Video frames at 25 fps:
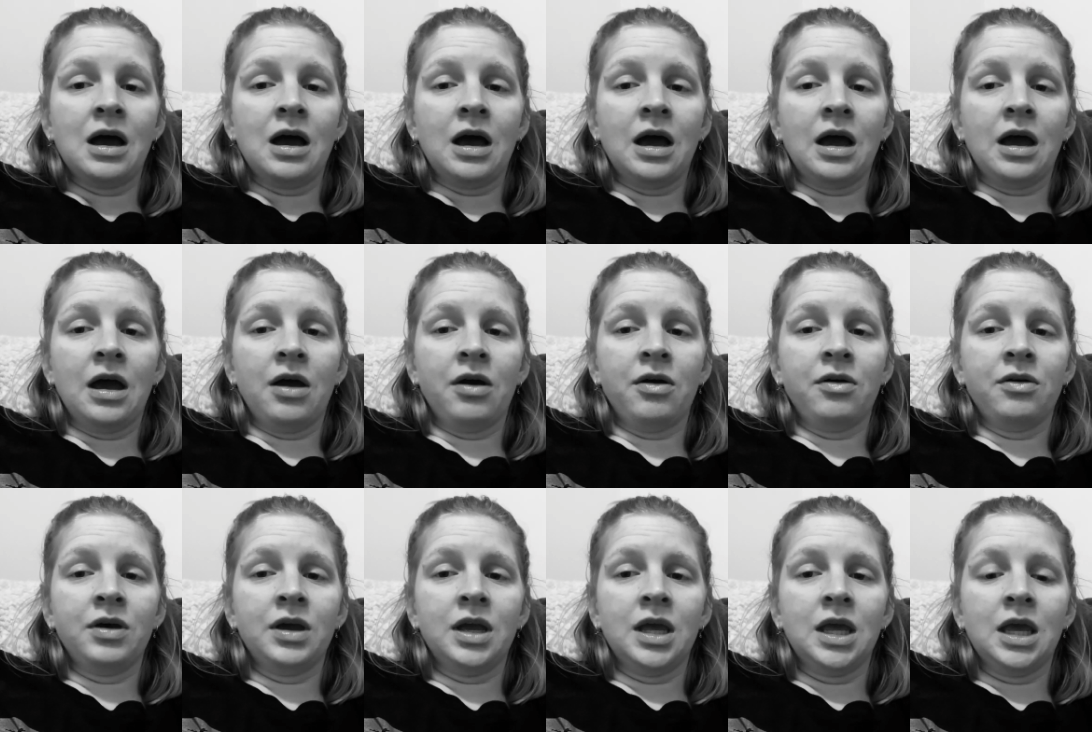
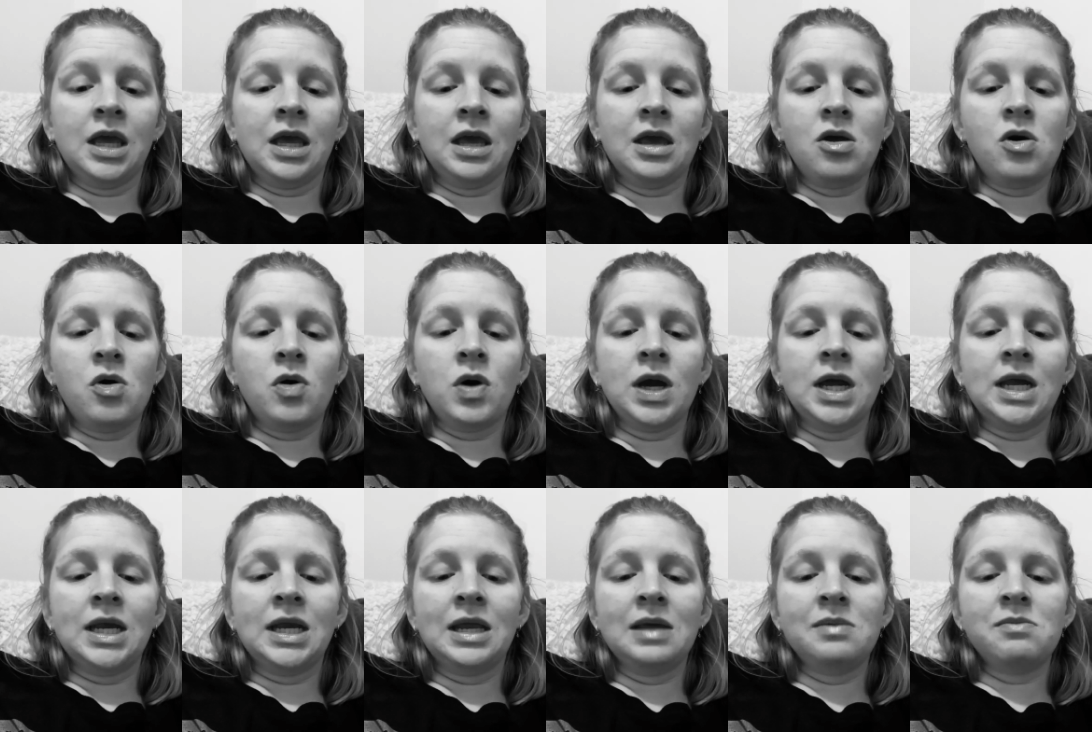owie,
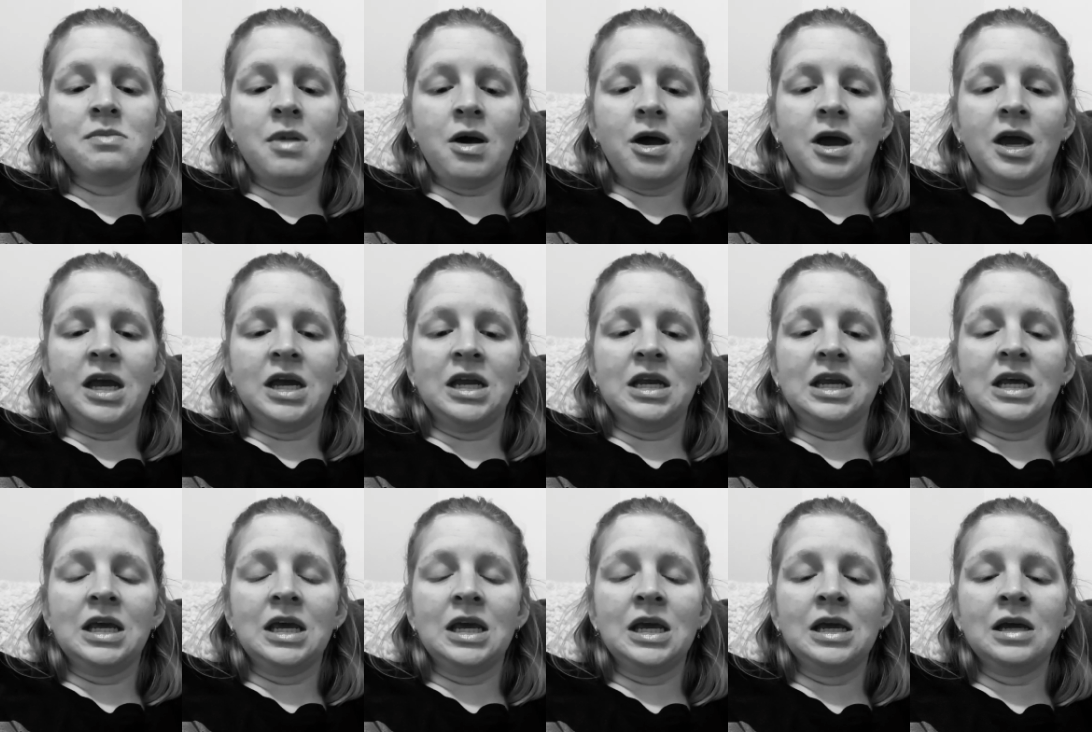oidy,
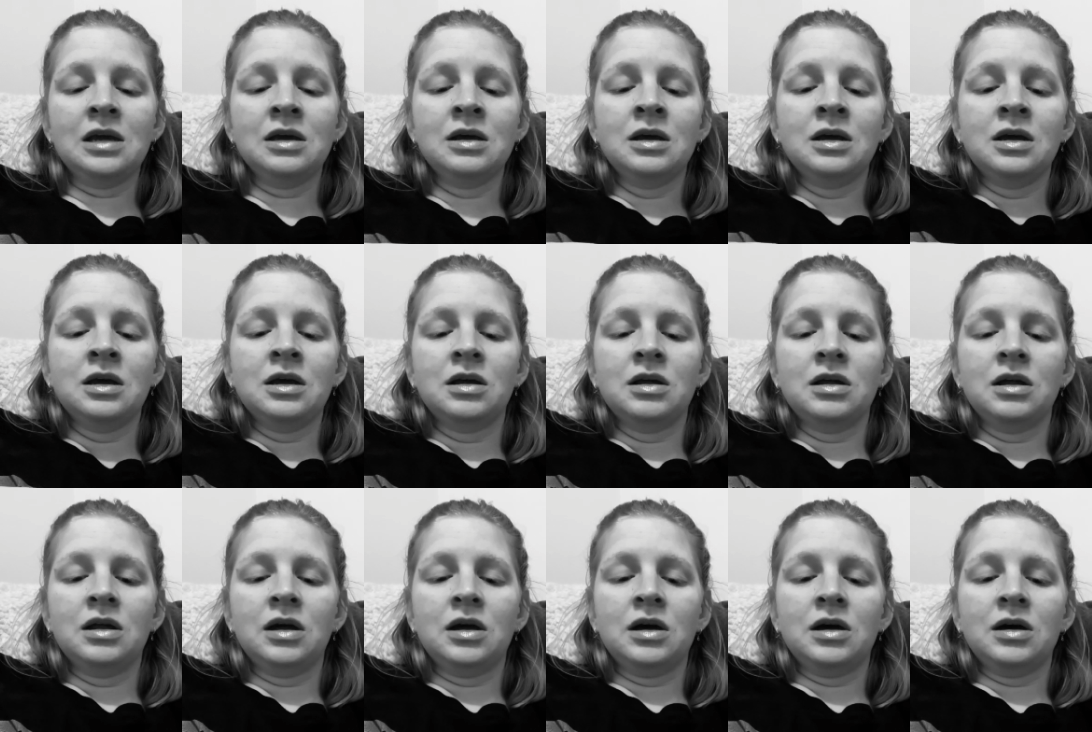mighty.
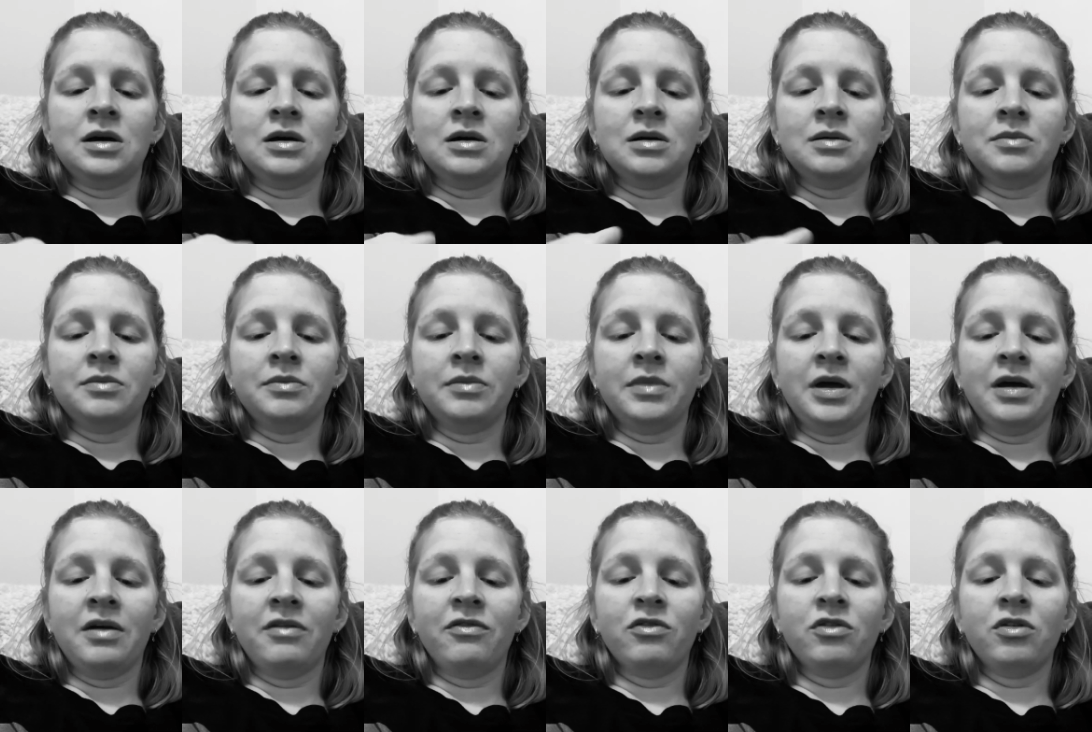Um,
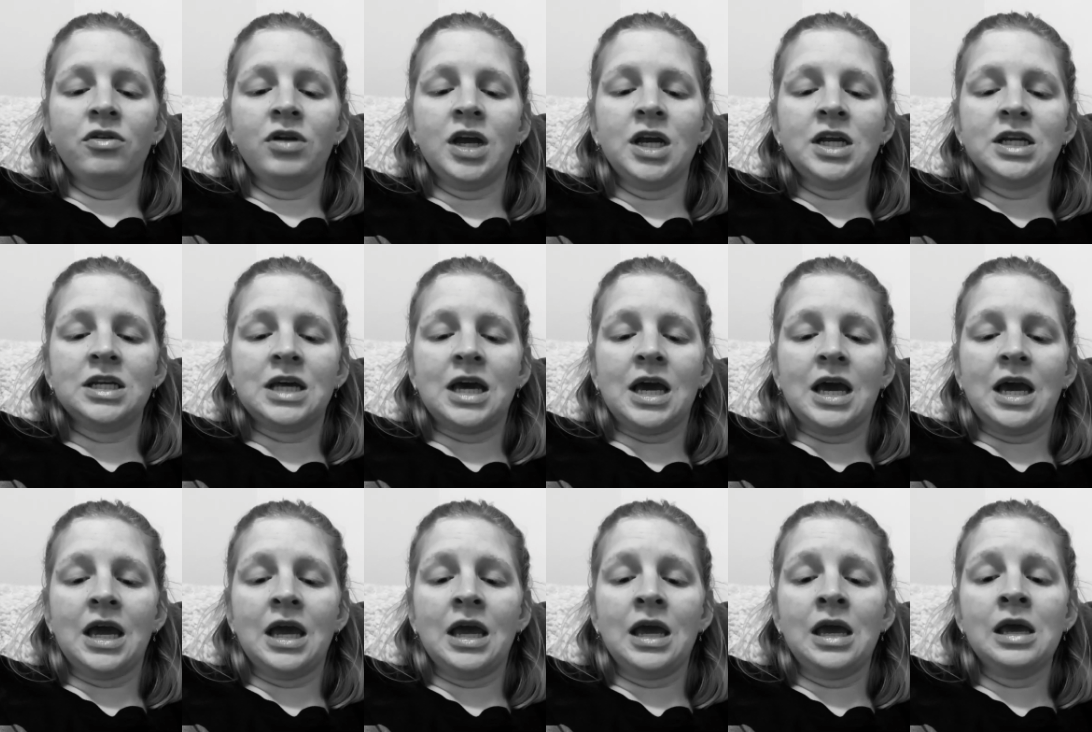have a great
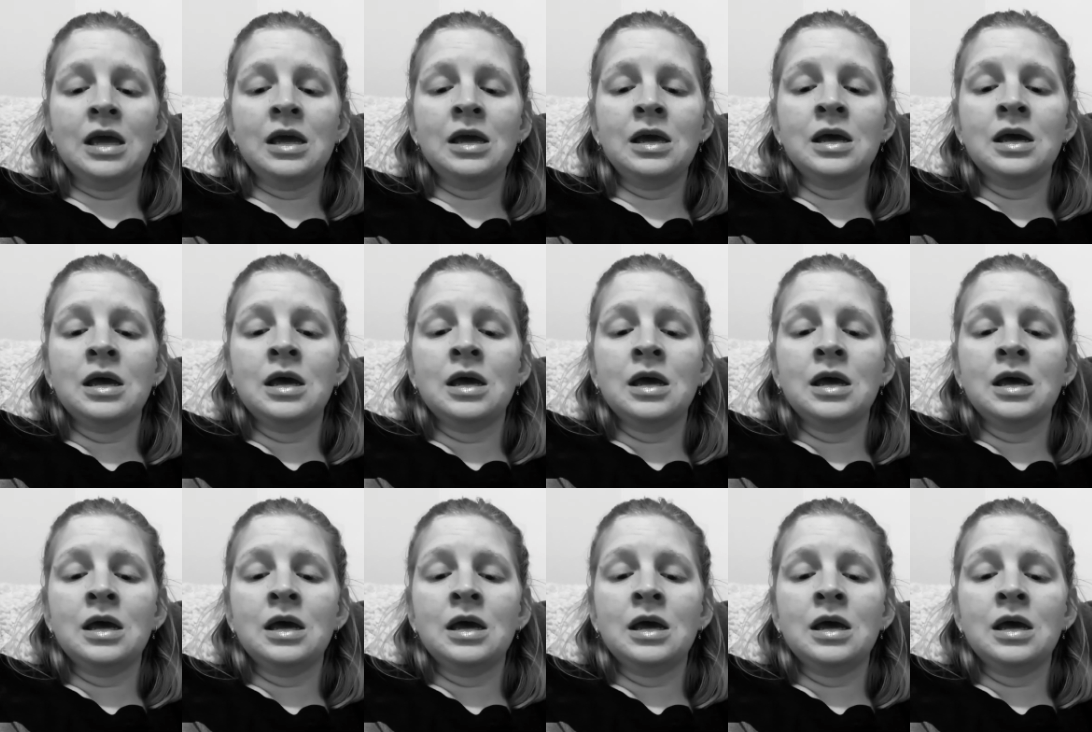day.